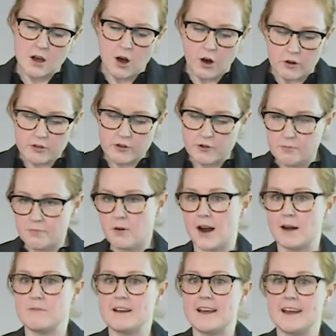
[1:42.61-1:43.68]
although
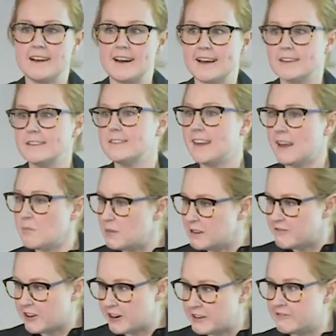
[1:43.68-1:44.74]
primary headaches can be
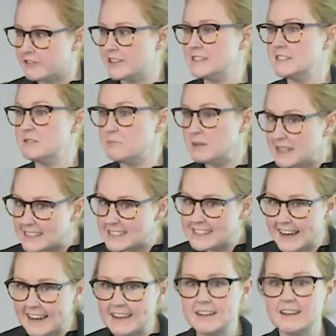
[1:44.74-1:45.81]
very, very
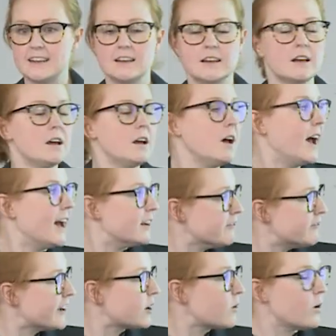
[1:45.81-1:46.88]
debilitating and
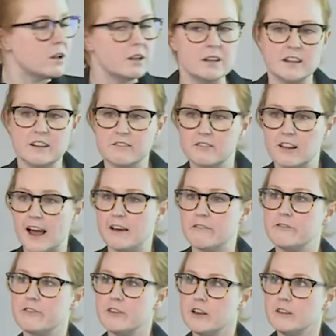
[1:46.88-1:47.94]
affect quality of
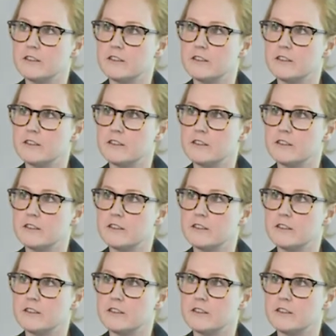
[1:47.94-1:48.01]
life,